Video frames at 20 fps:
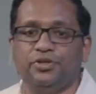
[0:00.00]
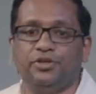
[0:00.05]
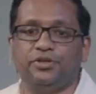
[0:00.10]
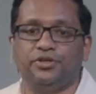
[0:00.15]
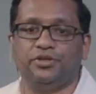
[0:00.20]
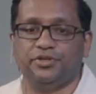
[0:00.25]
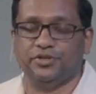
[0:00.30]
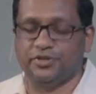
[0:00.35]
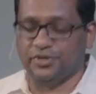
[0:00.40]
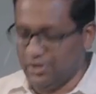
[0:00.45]
the
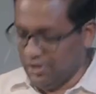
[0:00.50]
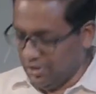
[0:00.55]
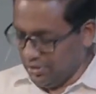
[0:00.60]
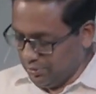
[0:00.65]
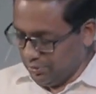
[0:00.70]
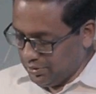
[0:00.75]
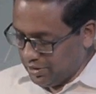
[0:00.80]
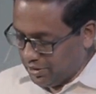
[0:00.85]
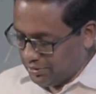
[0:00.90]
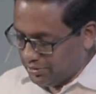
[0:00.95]
phrase
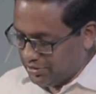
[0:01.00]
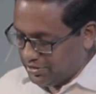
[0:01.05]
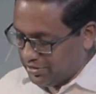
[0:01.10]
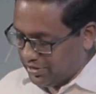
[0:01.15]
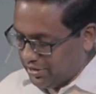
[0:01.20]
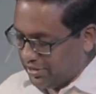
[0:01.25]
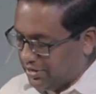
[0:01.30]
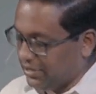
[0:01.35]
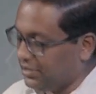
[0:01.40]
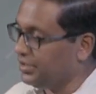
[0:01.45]
gives
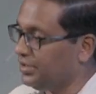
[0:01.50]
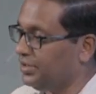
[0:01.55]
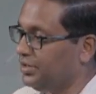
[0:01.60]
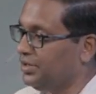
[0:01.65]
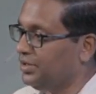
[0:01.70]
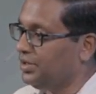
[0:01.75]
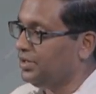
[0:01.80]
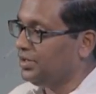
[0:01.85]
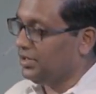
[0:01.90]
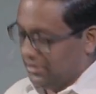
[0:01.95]
us
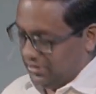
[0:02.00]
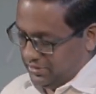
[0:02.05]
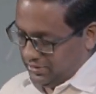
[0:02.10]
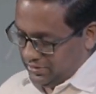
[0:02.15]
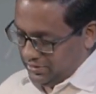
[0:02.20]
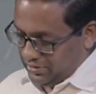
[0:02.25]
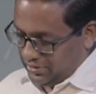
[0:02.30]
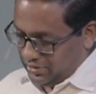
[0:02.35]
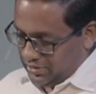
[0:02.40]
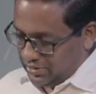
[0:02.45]
birth.
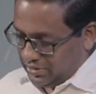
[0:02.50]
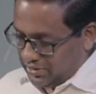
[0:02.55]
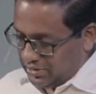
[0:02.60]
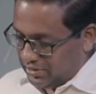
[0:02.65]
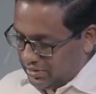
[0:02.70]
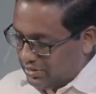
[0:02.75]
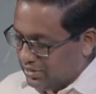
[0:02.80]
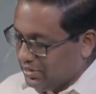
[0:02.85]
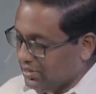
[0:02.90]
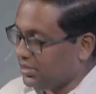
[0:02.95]

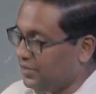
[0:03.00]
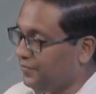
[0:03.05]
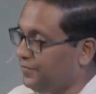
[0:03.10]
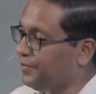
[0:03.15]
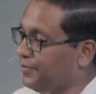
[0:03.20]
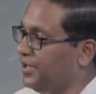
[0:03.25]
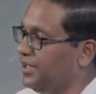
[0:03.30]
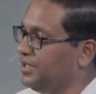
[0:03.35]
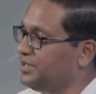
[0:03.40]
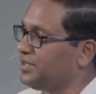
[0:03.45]
What do
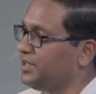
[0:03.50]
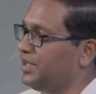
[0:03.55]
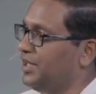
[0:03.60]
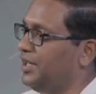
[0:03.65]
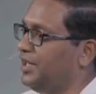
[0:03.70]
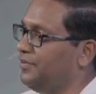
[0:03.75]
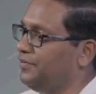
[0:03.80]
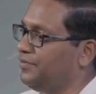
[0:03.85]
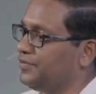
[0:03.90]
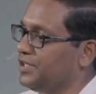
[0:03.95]
we know
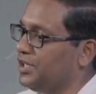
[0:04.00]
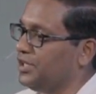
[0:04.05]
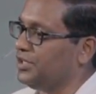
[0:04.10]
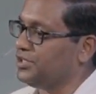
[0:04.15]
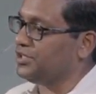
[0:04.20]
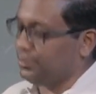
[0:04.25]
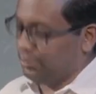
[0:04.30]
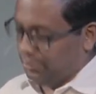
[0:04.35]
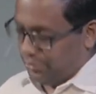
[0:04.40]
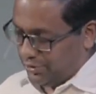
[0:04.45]
about divine
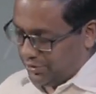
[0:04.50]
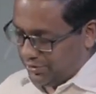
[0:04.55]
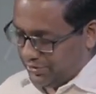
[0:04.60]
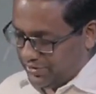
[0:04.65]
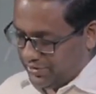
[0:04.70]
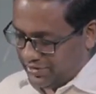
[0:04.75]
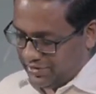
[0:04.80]
birth?